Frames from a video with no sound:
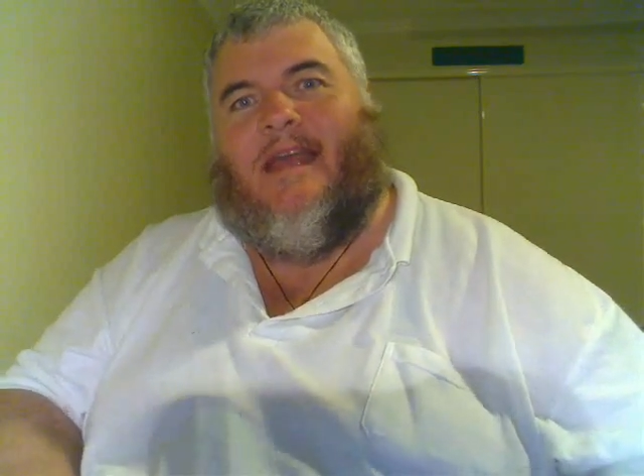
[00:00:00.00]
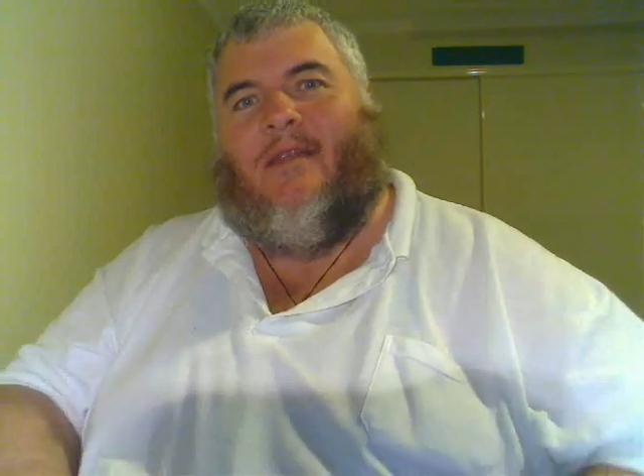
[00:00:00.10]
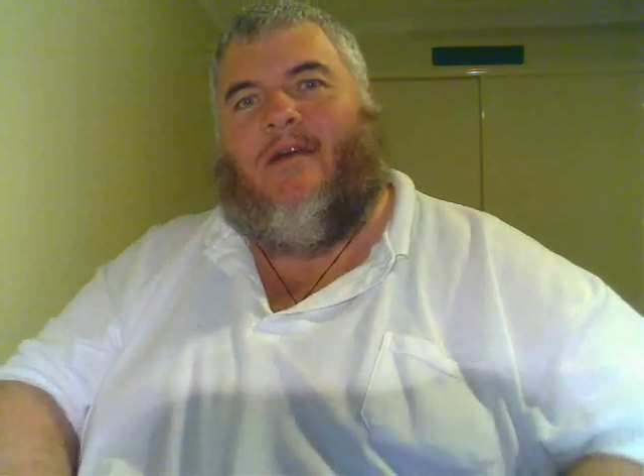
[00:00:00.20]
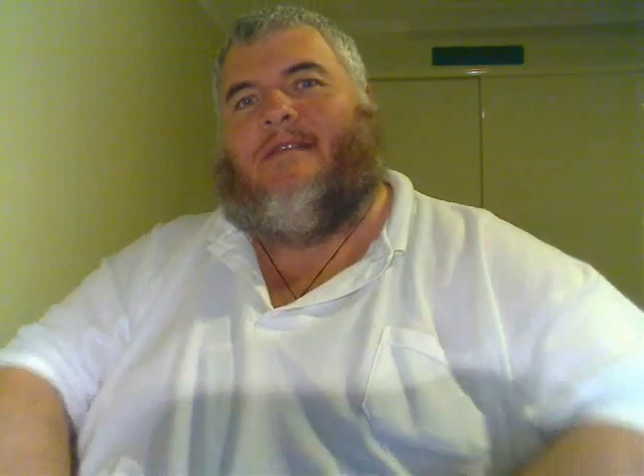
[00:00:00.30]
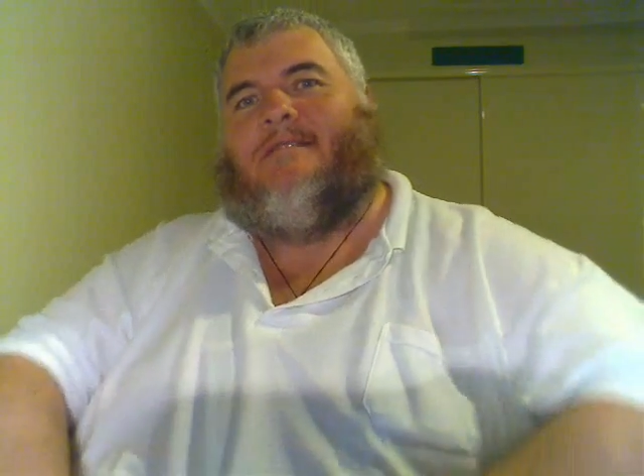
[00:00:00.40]

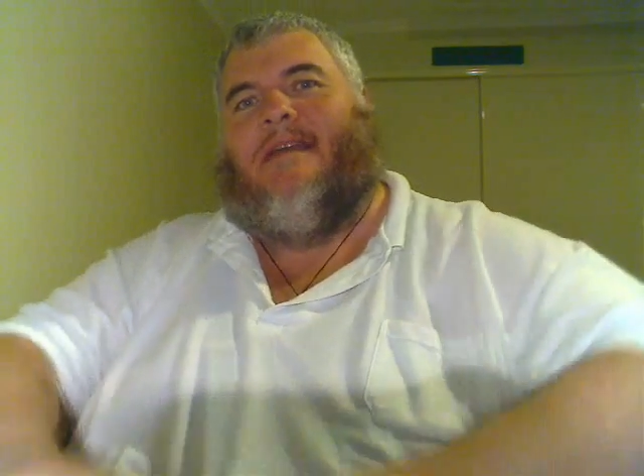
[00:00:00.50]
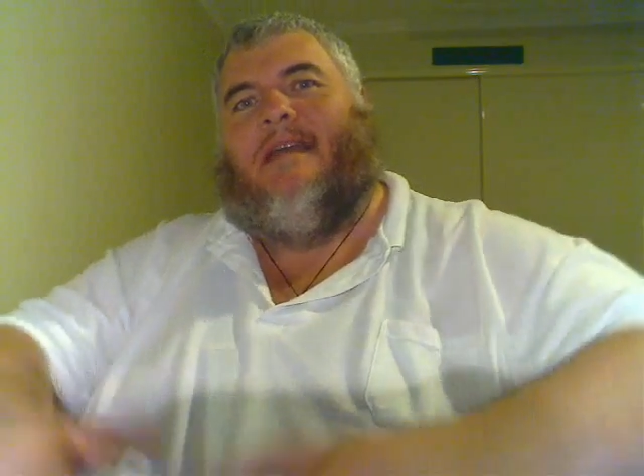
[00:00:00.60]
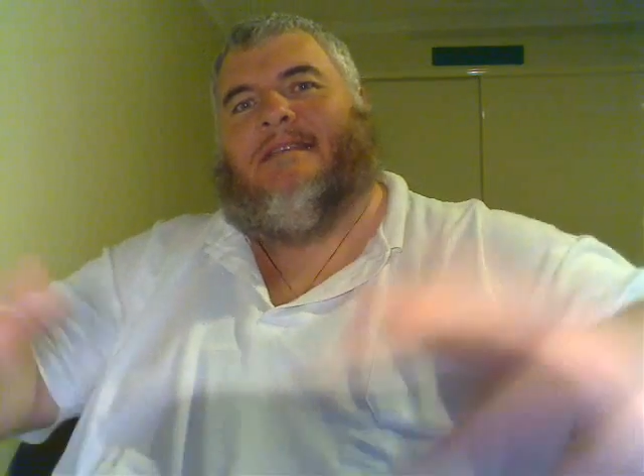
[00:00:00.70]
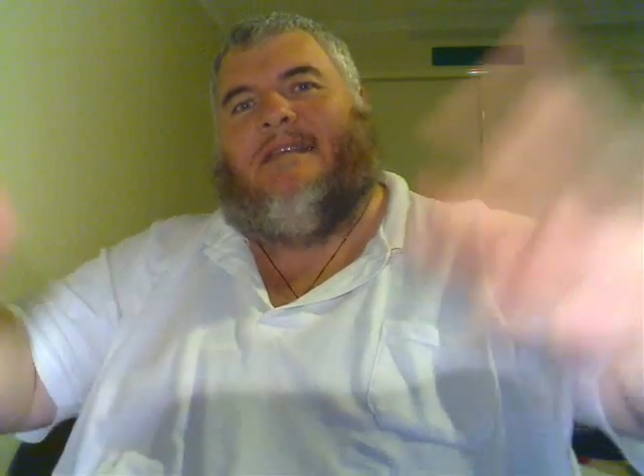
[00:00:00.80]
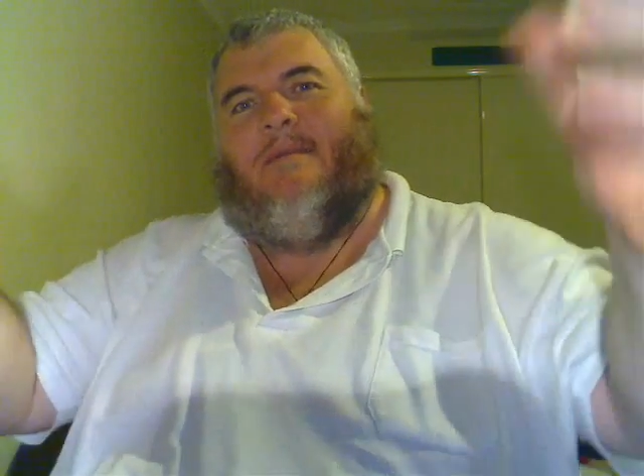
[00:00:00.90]
and like
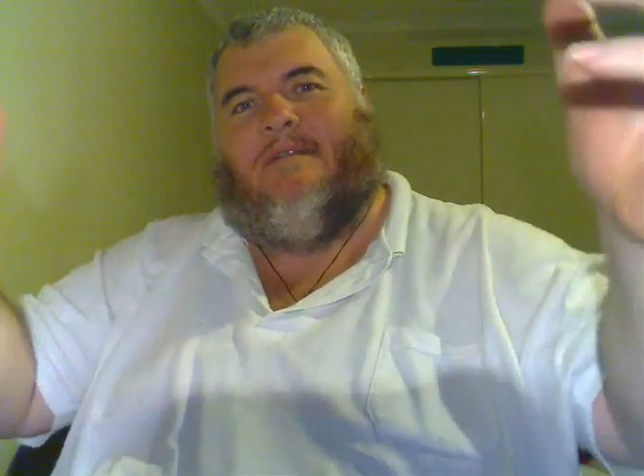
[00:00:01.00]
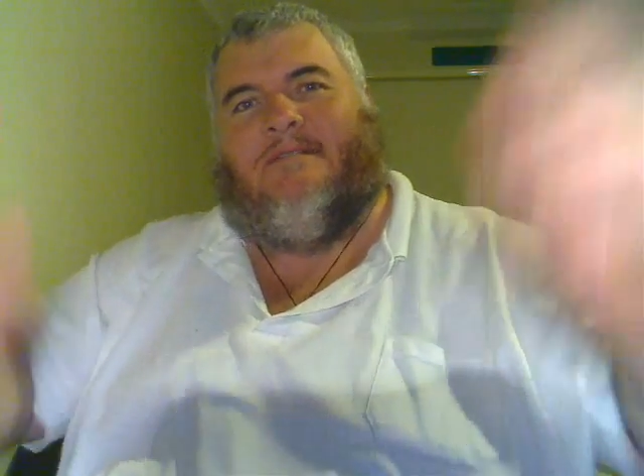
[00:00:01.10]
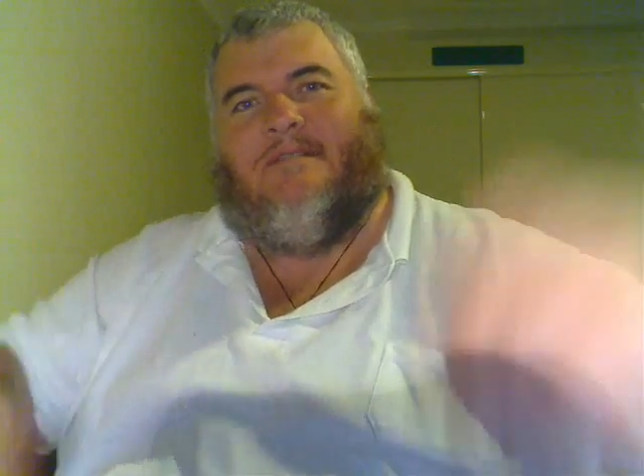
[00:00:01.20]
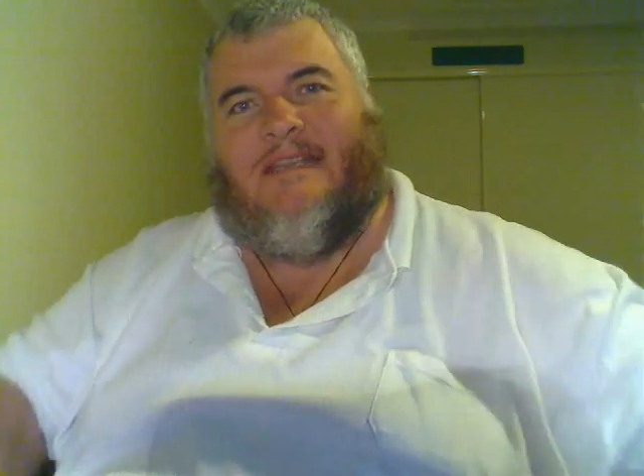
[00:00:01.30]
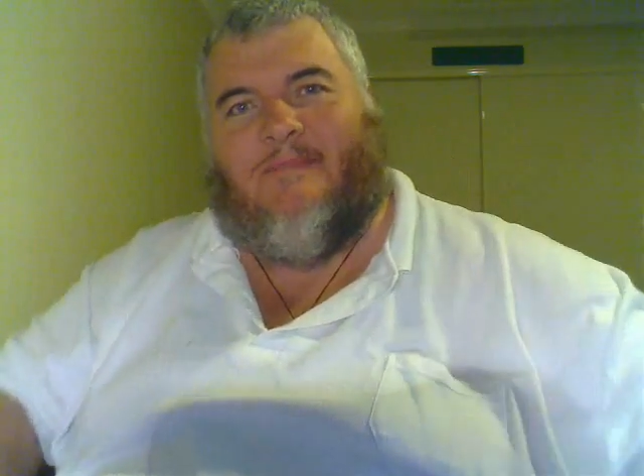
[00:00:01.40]
seeing
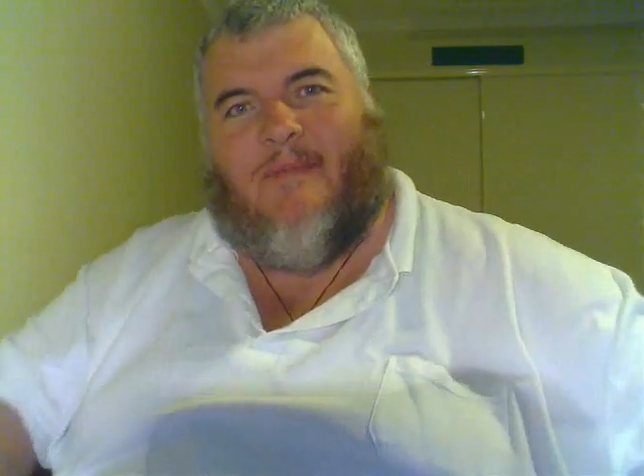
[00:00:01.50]
someone's six